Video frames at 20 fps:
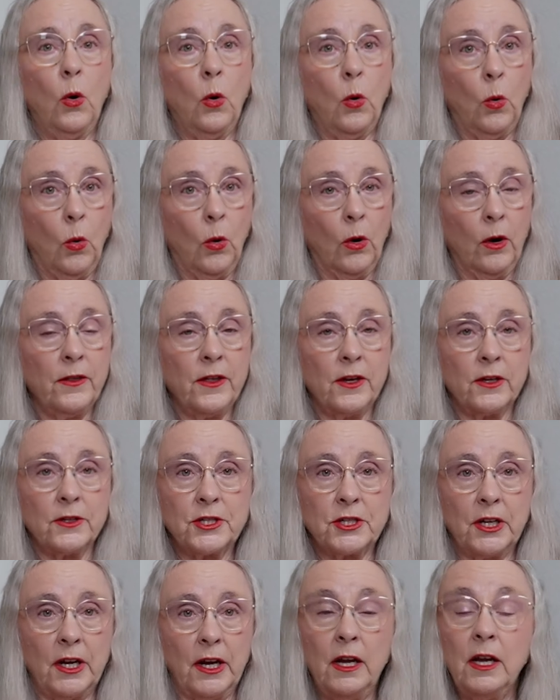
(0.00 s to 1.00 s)
Or they'll
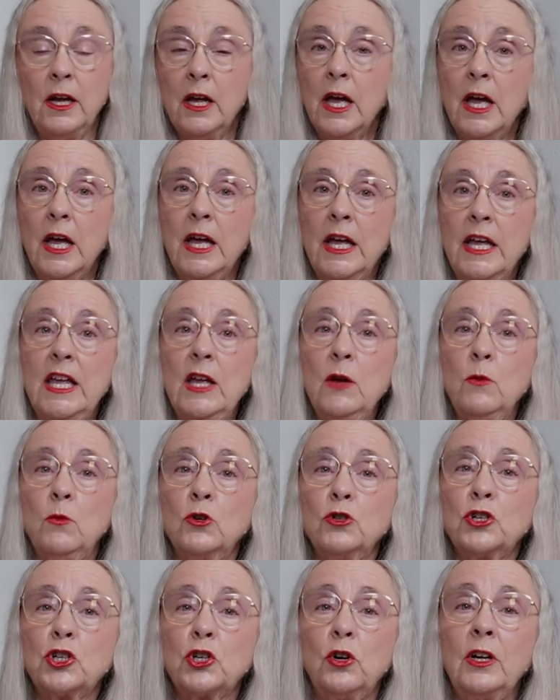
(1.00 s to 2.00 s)
say, he
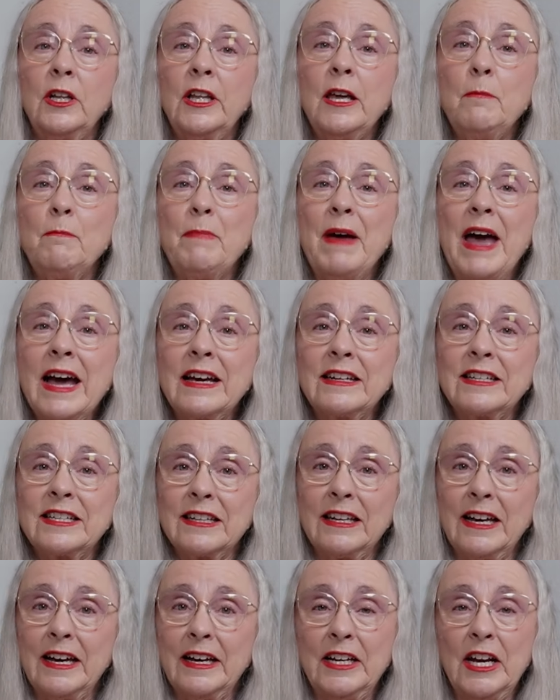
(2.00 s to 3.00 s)
will surely
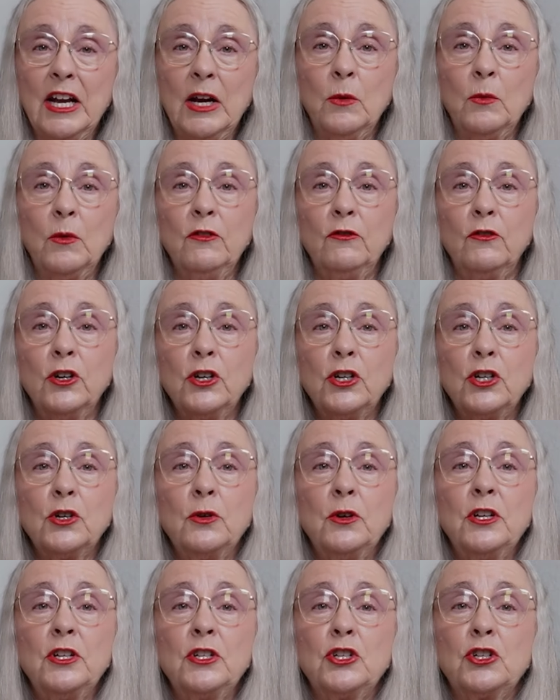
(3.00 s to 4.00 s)
backslide and revert
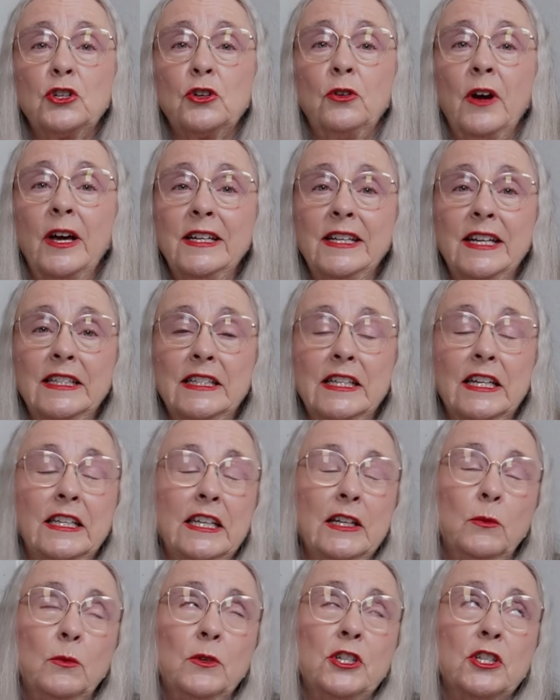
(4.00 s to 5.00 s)
to his true
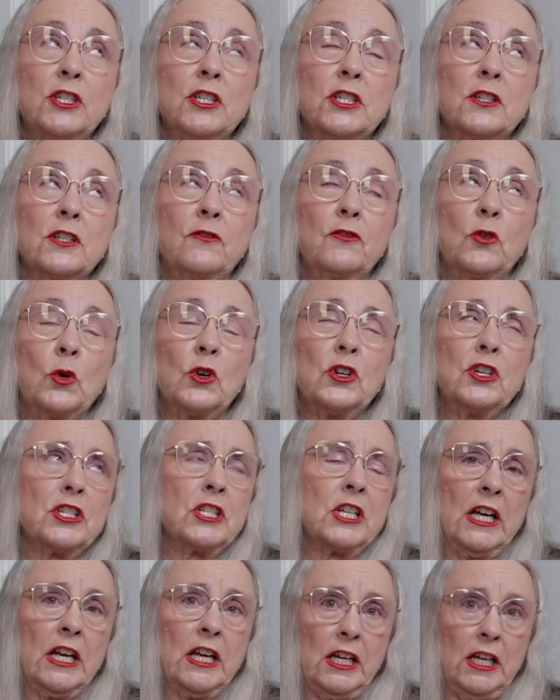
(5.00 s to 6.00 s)
identity, which is, of
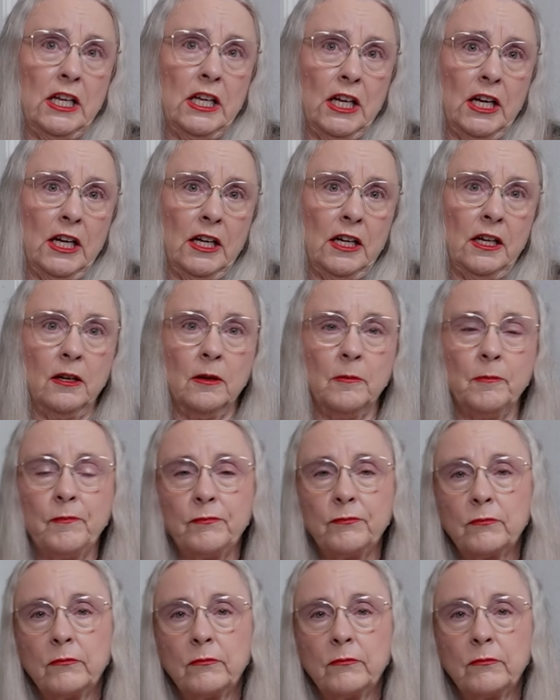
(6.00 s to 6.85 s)
course, gay.